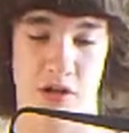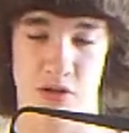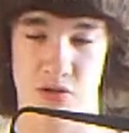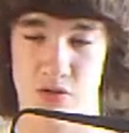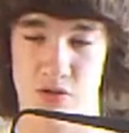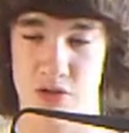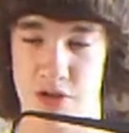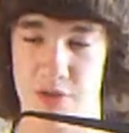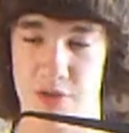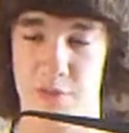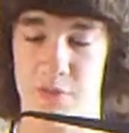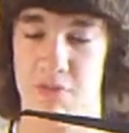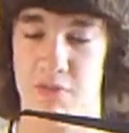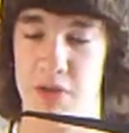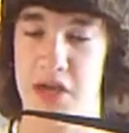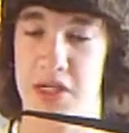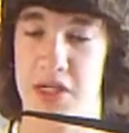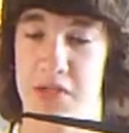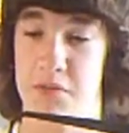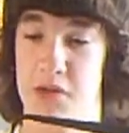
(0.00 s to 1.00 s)
grip,
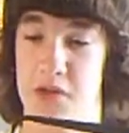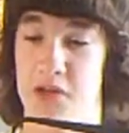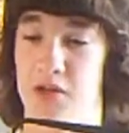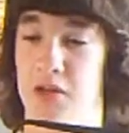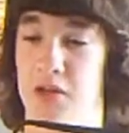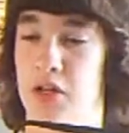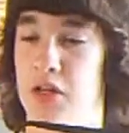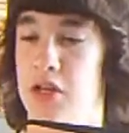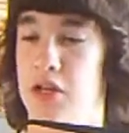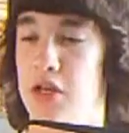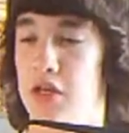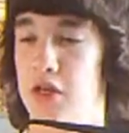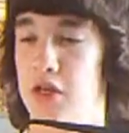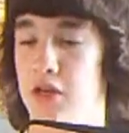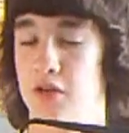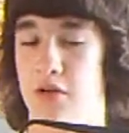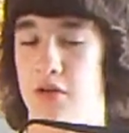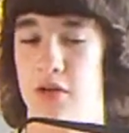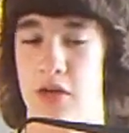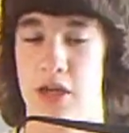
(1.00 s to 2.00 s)
mags metal,
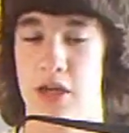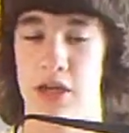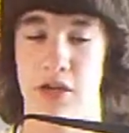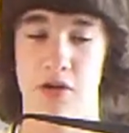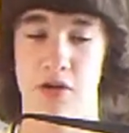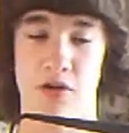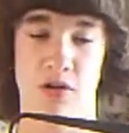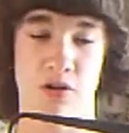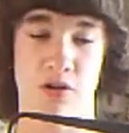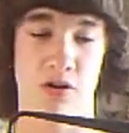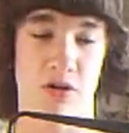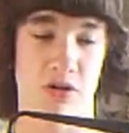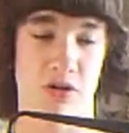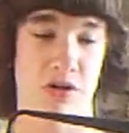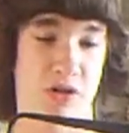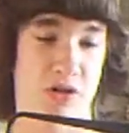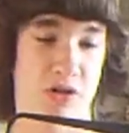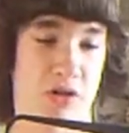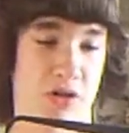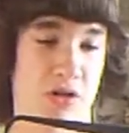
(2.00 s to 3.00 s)

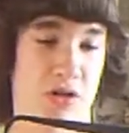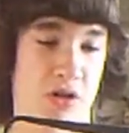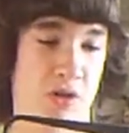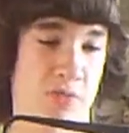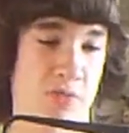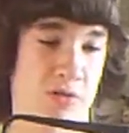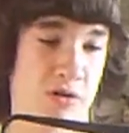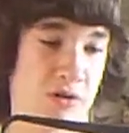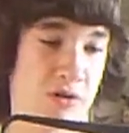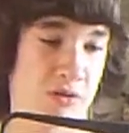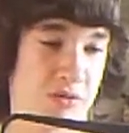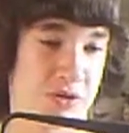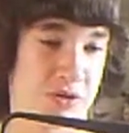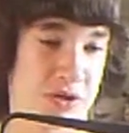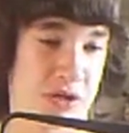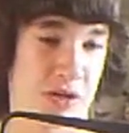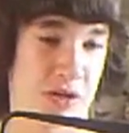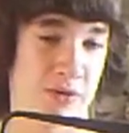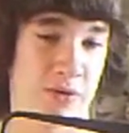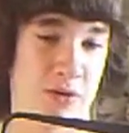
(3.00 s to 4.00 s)
handguards, upper lower
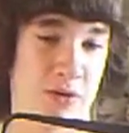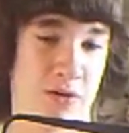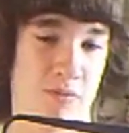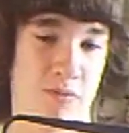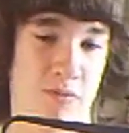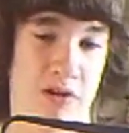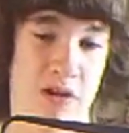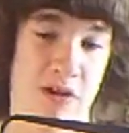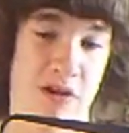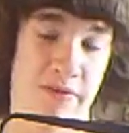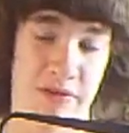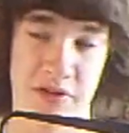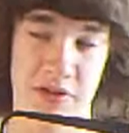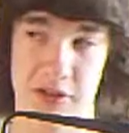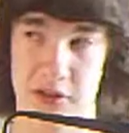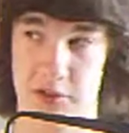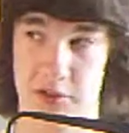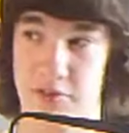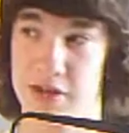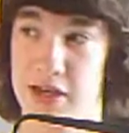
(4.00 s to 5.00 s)
receiver, but everything
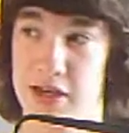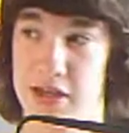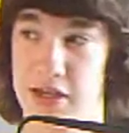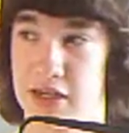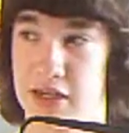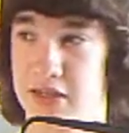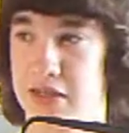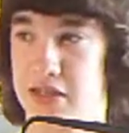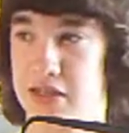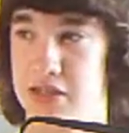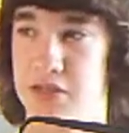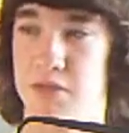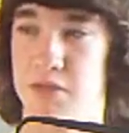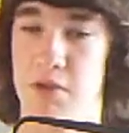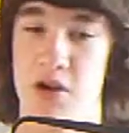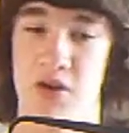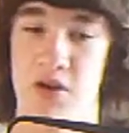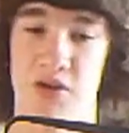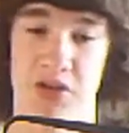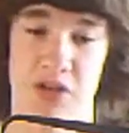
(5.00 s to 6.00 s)
under black accents,
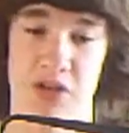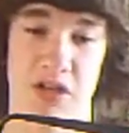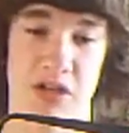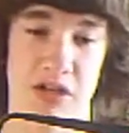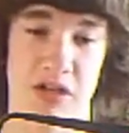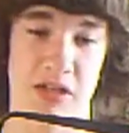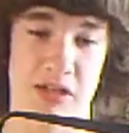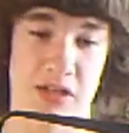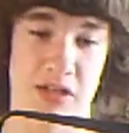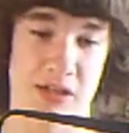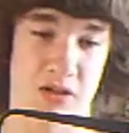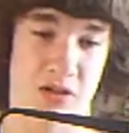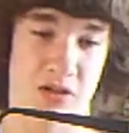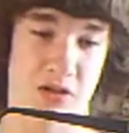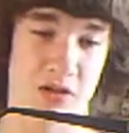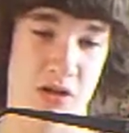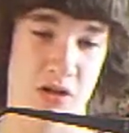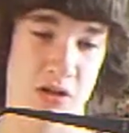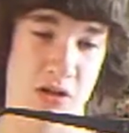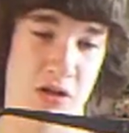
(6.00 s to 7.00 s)
barrel sights,
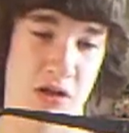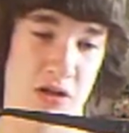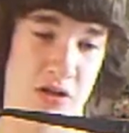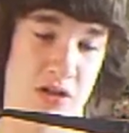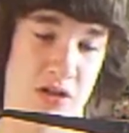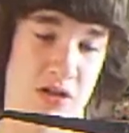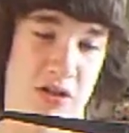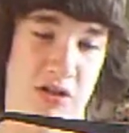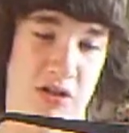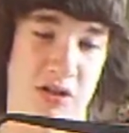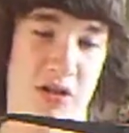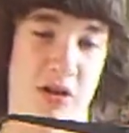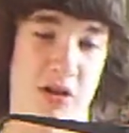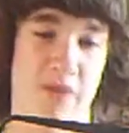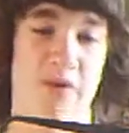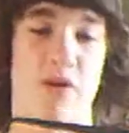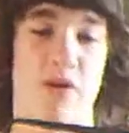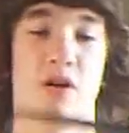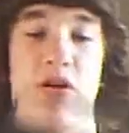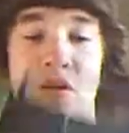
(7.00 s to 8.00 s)
dust
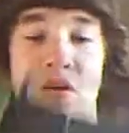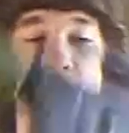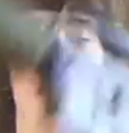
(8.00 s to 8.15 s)
cover,